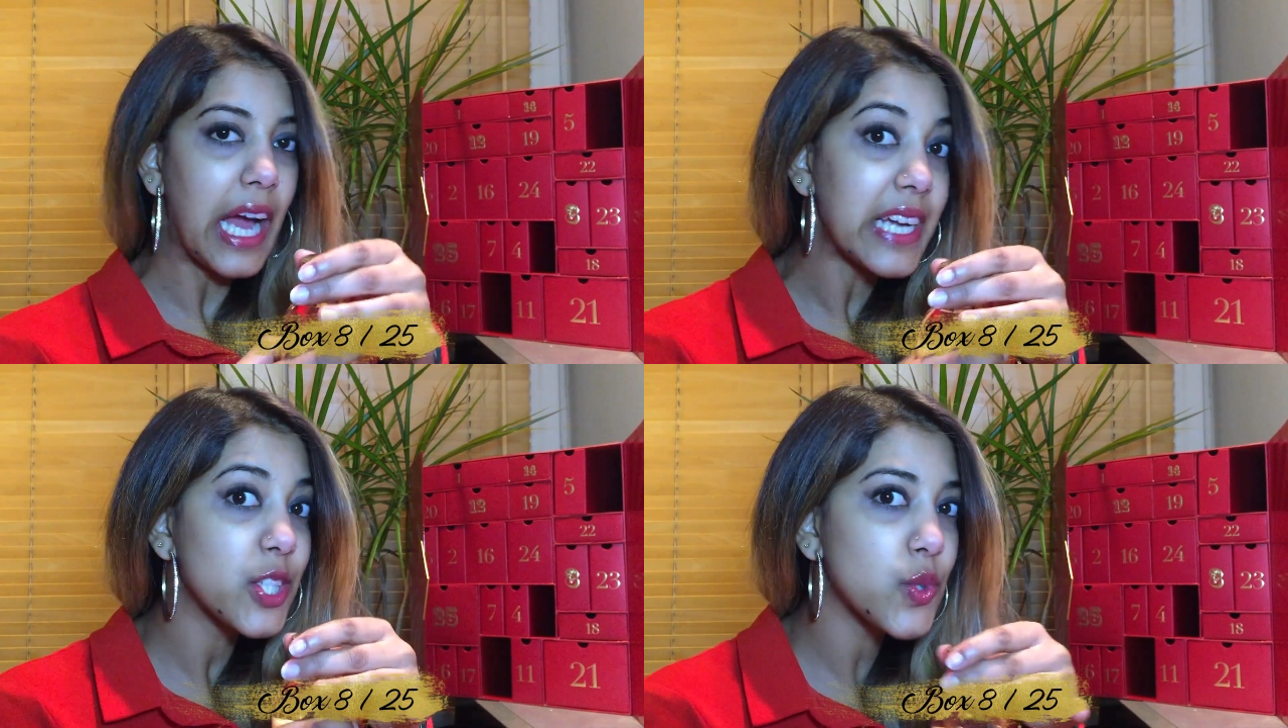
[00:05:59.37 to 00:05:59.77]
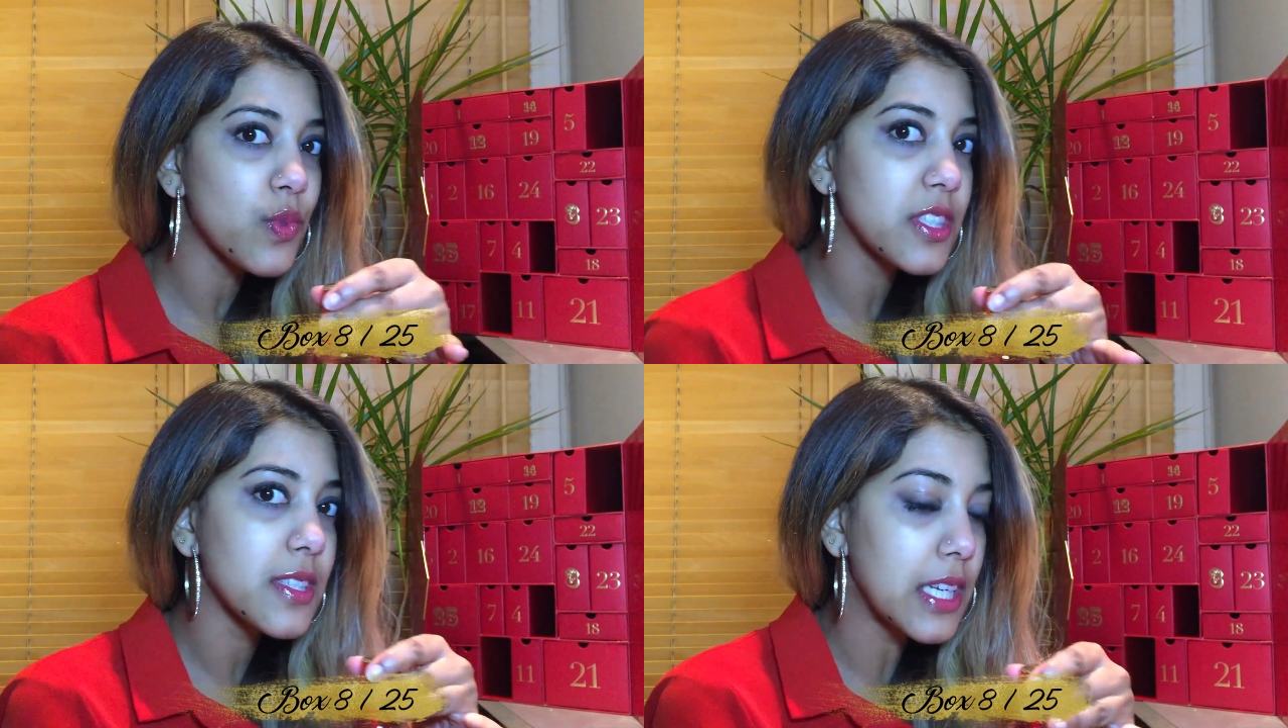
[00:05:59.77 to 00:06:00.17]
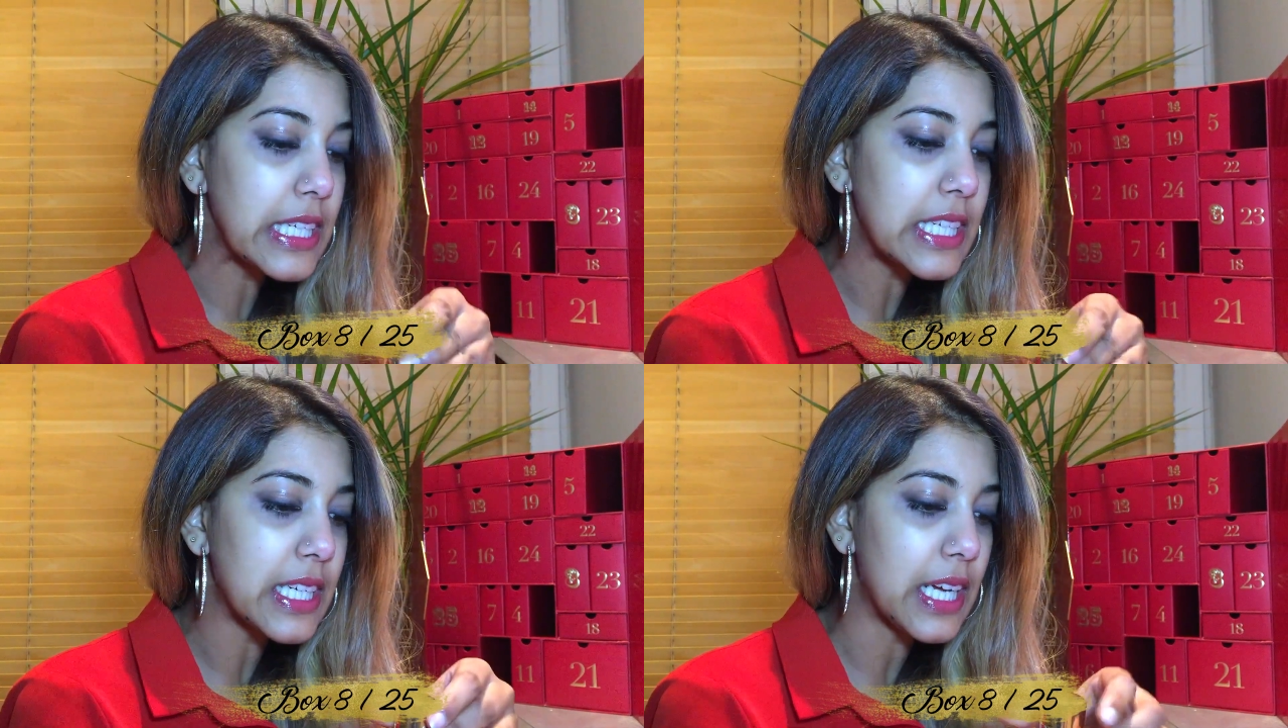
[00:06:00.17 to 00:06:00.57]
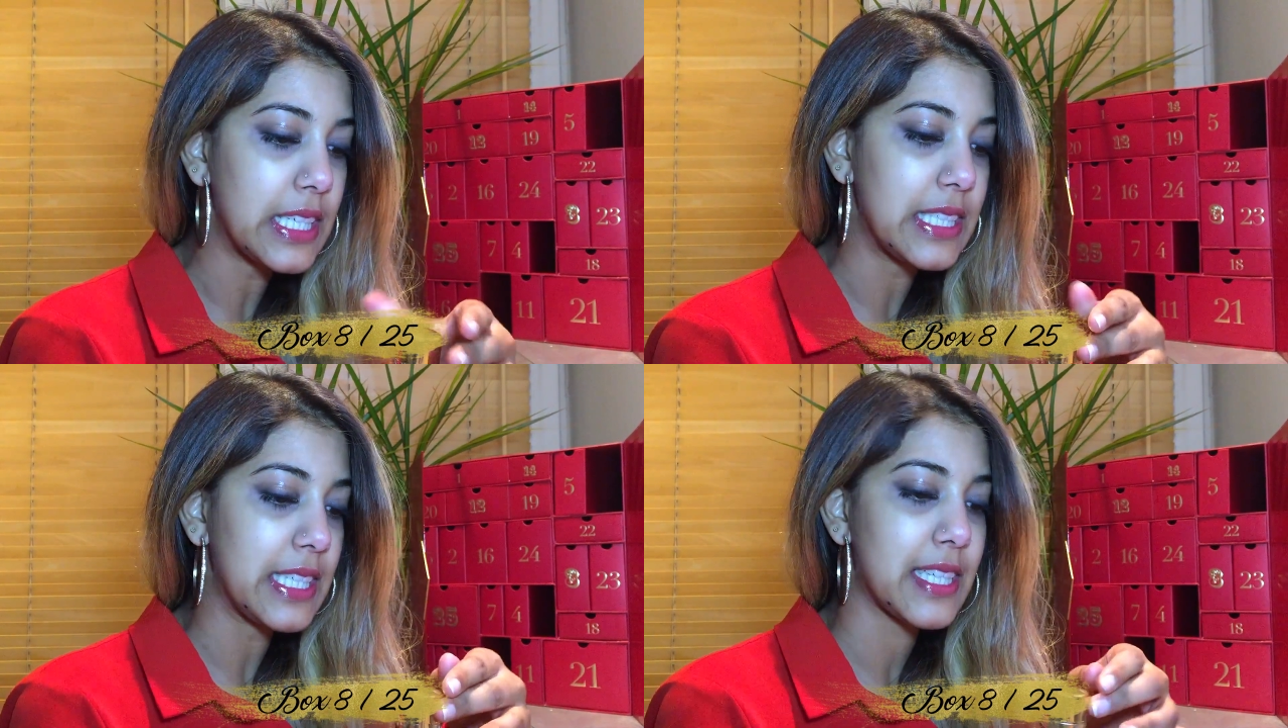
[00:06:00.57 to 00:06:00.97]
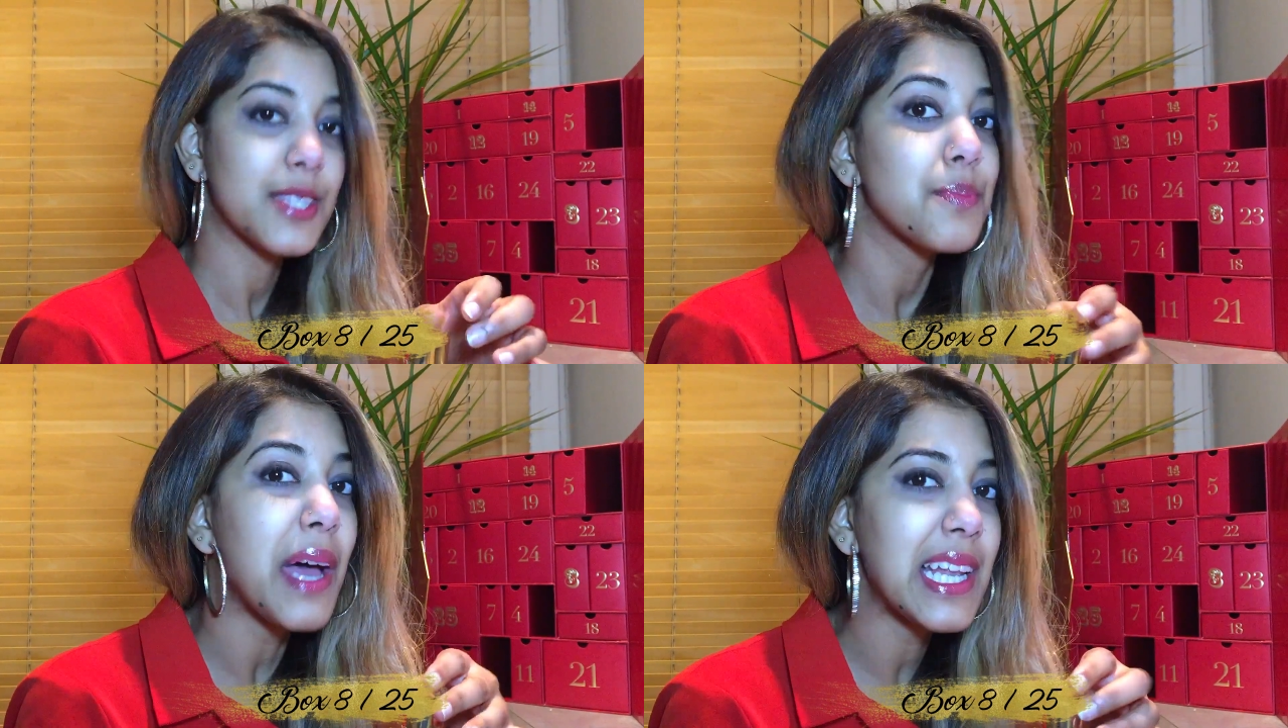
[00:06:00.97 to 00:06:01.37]
I just want to
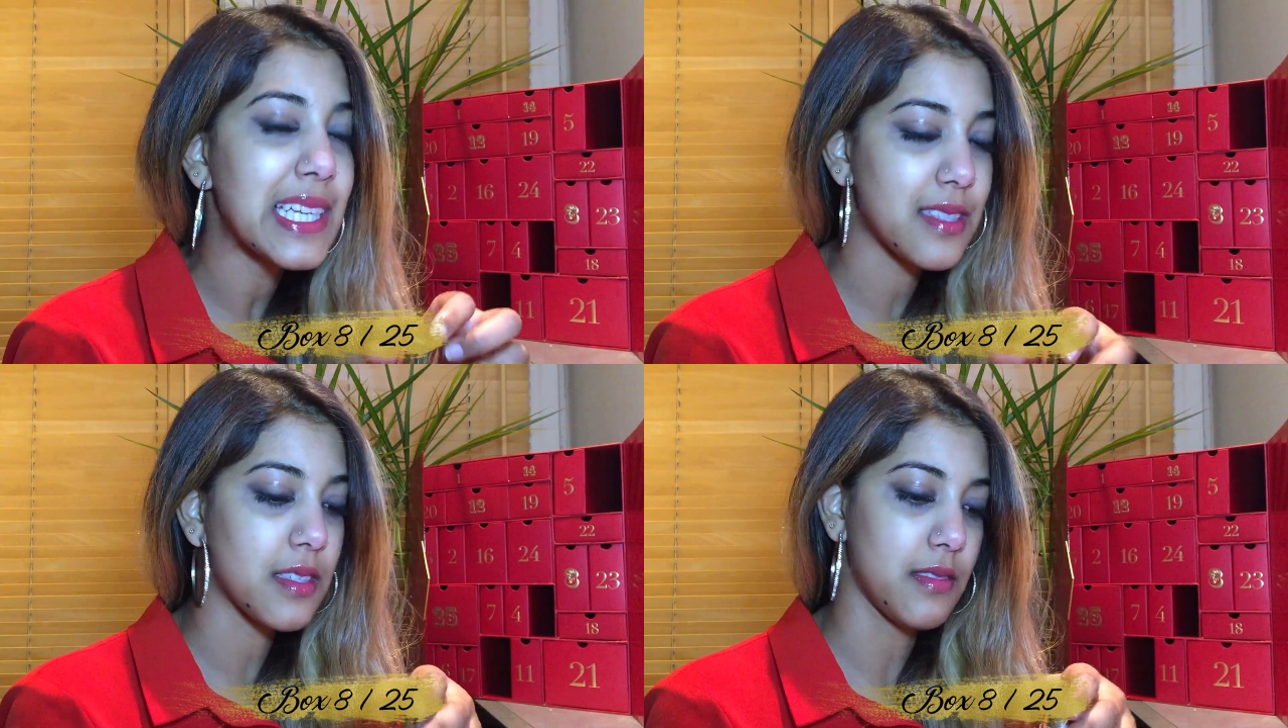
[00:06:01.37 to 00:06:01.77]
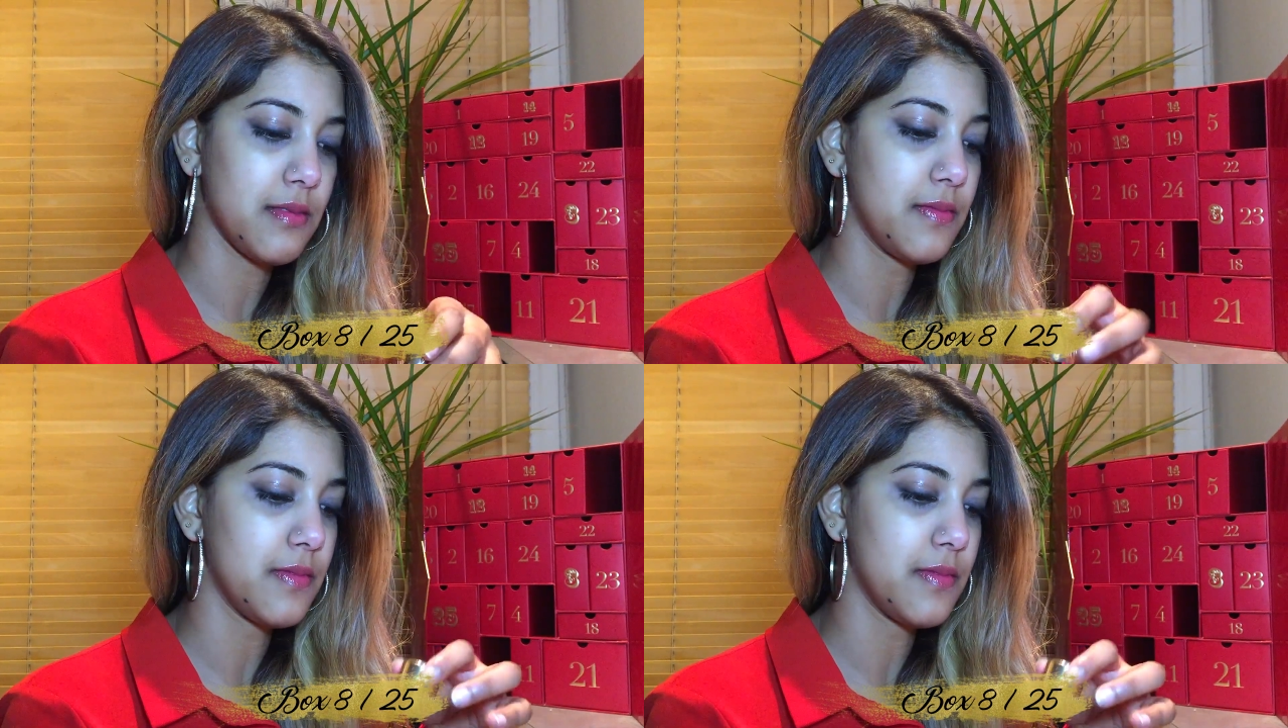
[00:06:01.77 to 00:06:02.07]
smell it.